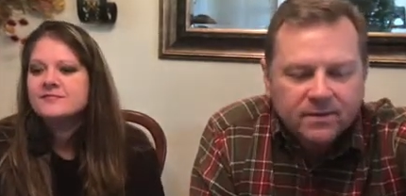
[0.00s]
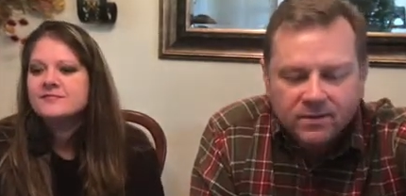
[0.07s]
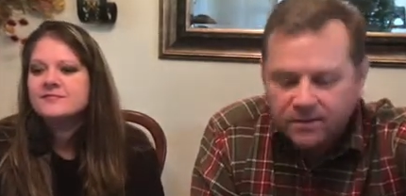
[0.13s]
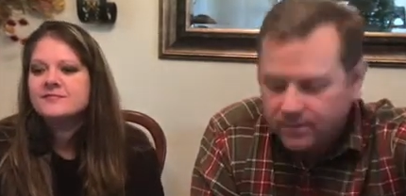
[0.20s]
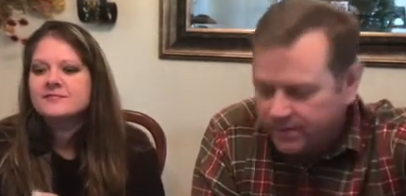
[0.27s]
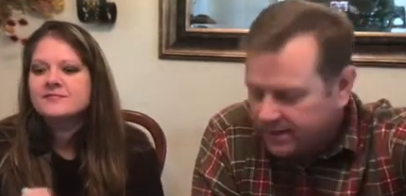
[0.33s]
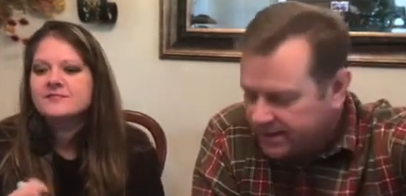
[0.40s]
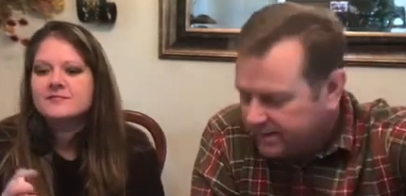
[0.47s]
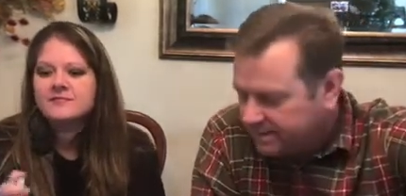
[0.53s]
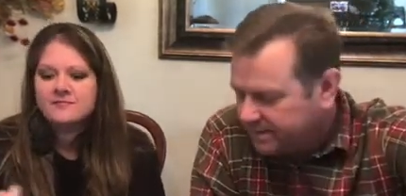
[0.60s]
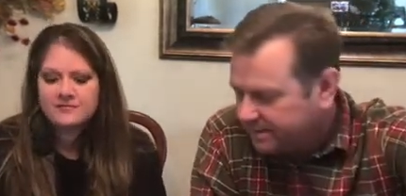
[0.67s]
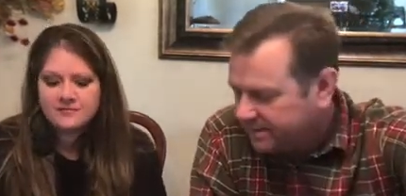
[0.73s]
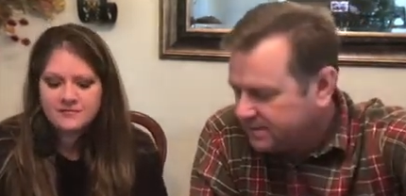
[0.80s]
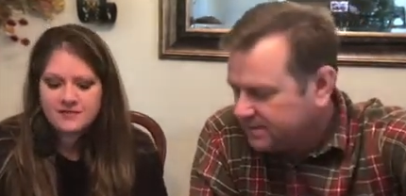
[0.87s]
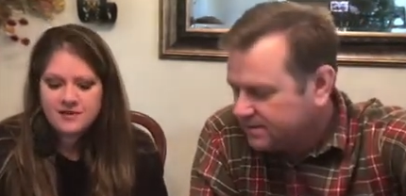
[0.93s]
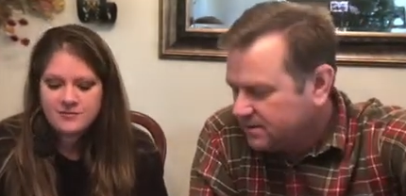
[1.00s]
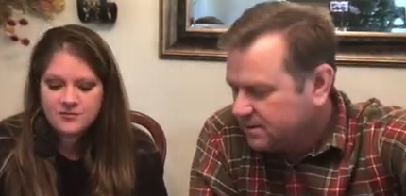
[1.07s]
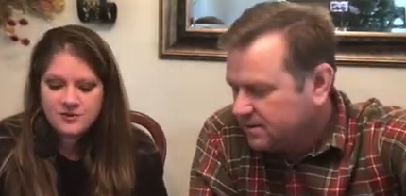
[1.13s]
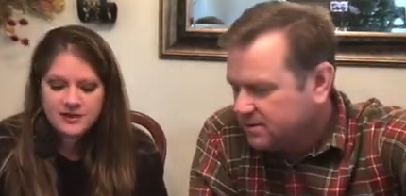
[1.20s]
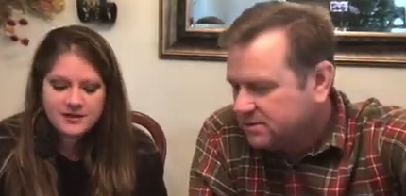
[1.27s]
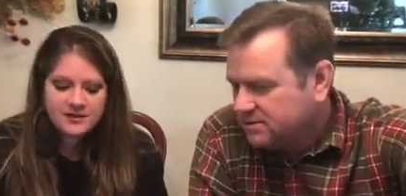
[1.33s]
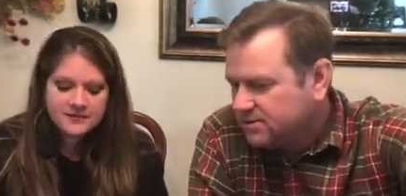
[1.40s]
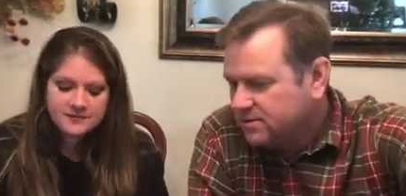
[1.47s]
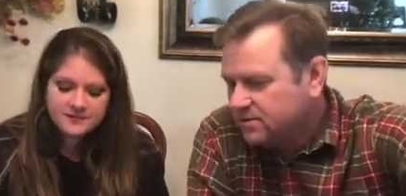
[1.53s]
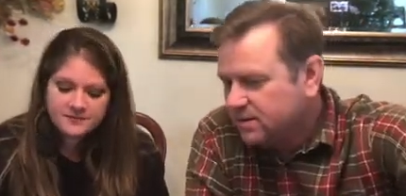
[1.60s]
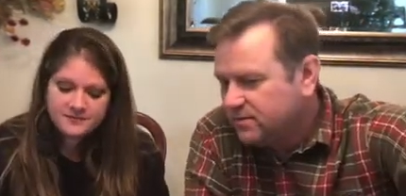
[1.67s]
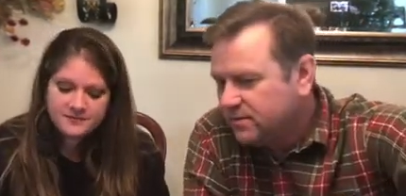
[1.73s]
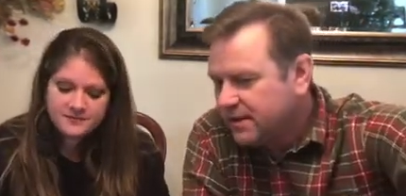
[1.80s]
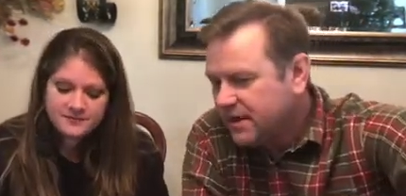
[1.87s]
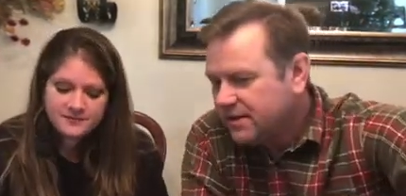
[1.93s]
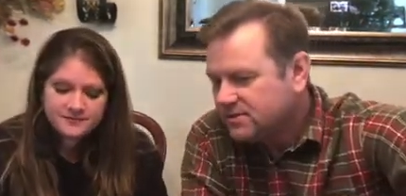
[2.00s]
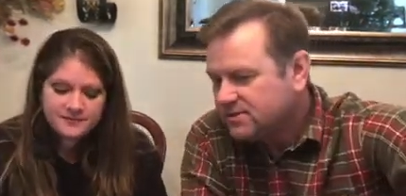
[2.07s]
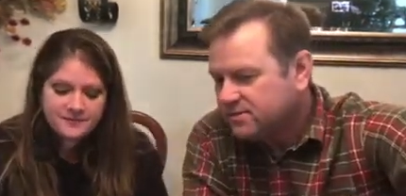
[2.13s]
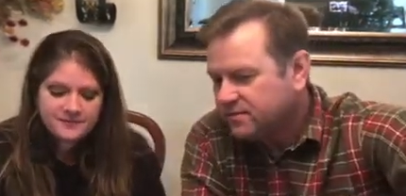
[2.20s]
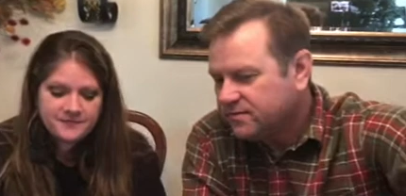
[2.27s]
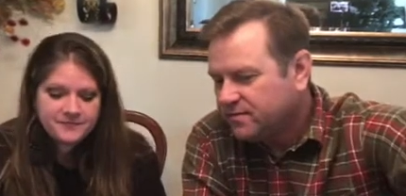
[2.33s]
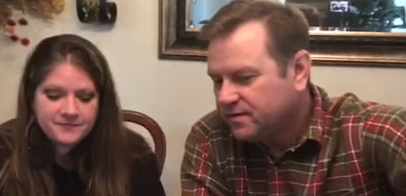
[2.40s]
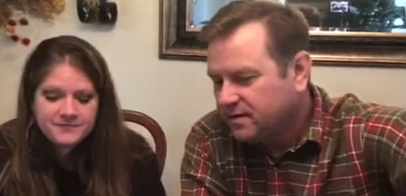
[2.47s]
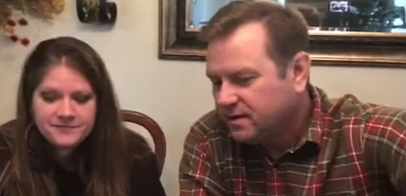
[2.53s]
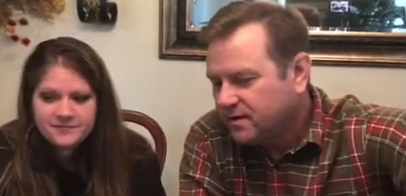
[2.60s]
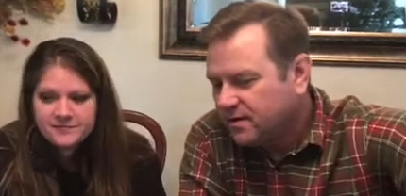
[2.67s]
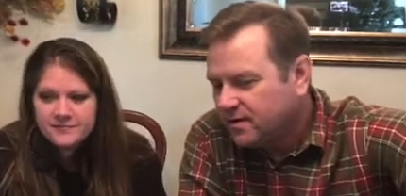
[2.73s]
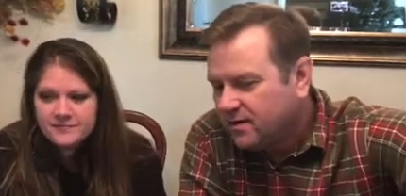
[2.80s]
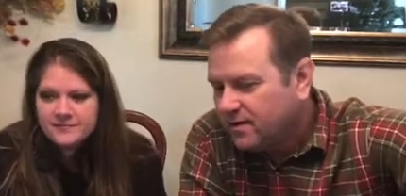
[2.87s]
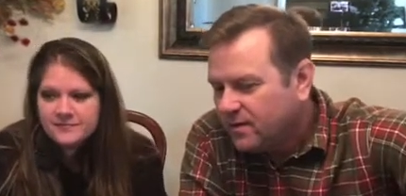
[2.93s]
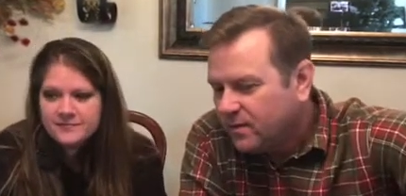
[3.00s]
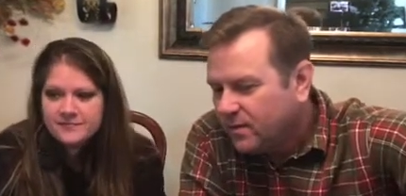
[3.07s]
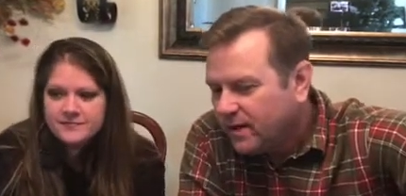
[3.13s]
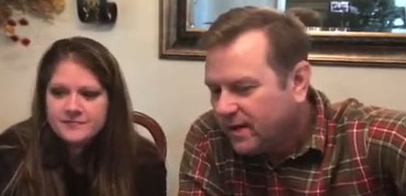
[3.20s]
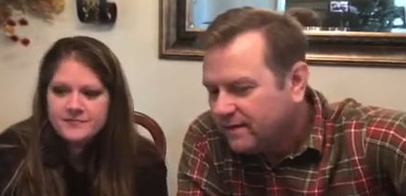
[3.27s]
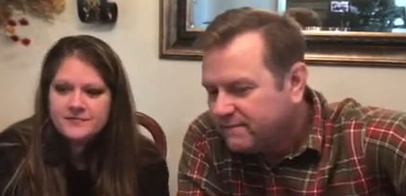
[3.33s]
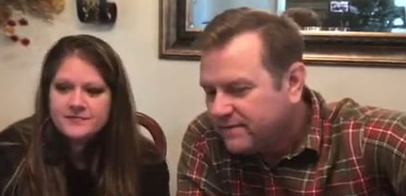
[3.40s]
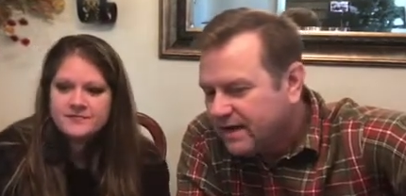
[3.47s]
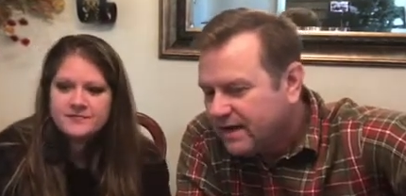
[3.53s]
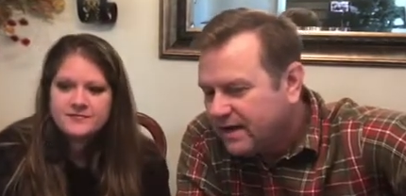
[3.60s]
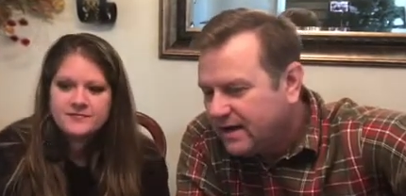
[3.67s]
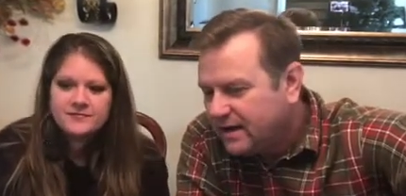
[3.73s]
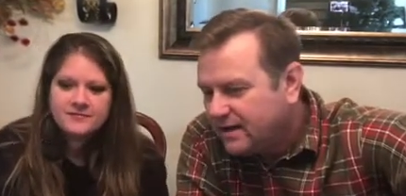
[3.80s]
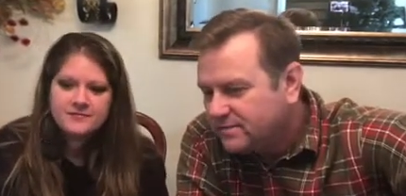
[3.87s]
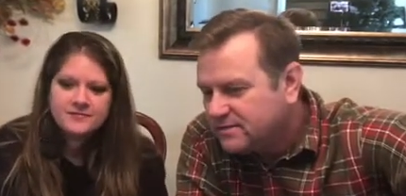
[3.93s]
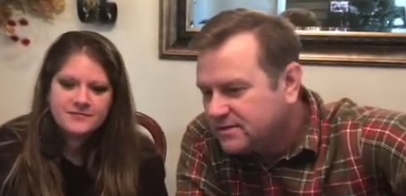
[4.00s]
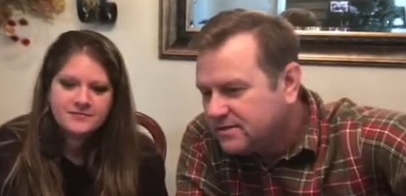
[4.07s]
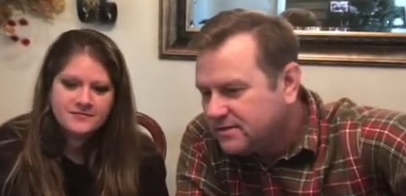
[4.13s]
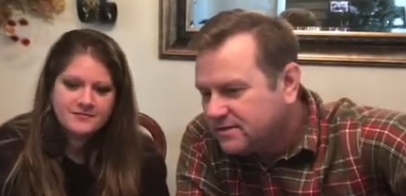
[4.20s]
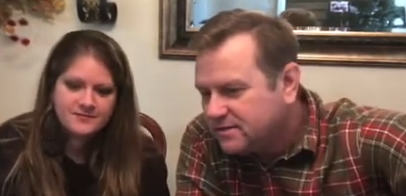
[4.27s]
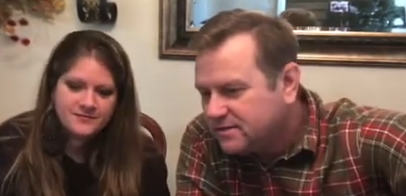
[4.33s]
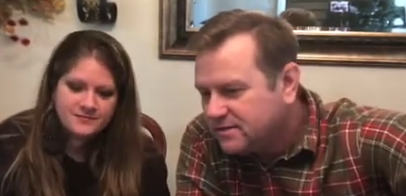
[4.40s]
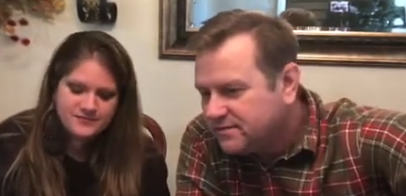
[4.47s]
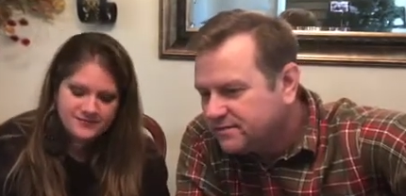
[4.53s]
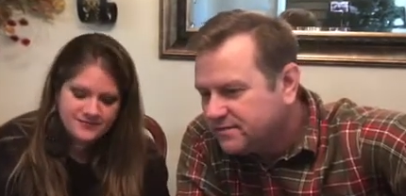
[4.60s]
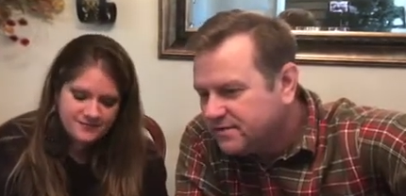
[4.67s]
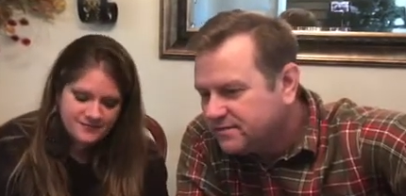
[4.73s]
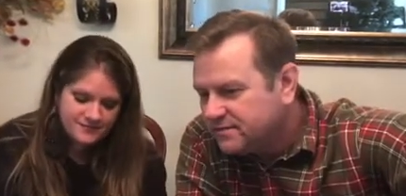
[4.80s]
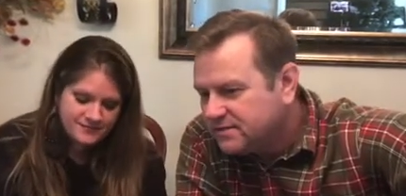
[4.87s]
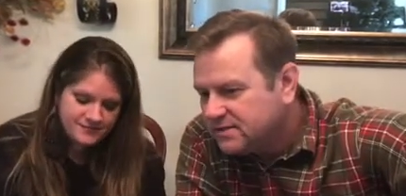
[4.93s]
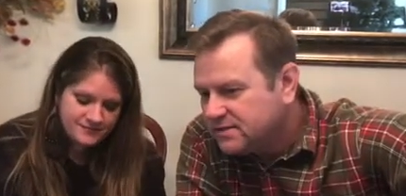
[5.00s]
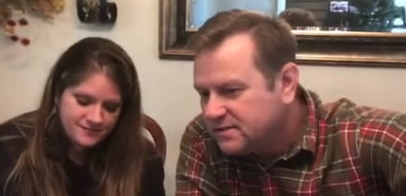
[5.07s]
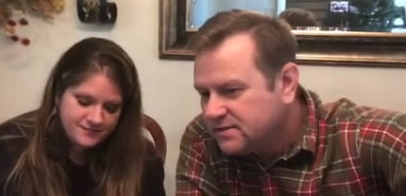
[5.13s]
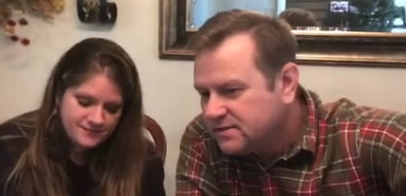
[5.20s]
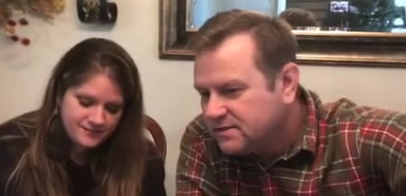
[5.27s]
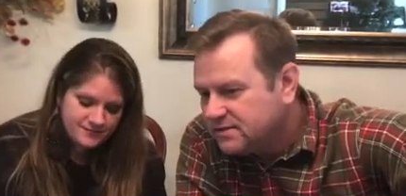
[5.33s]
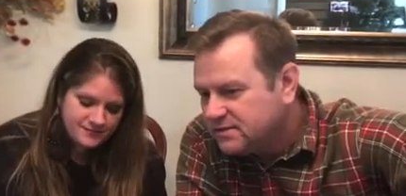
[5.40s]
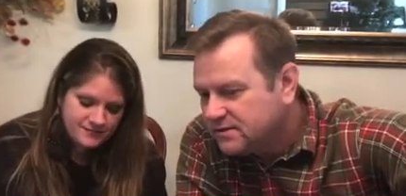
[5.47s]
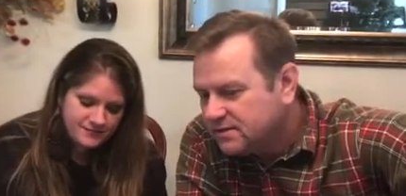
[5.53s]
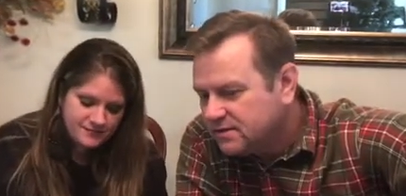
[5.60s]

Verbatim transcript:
Speaker 1: You ready? I'm ready. So what do we got so far? We got 5, 10, 15,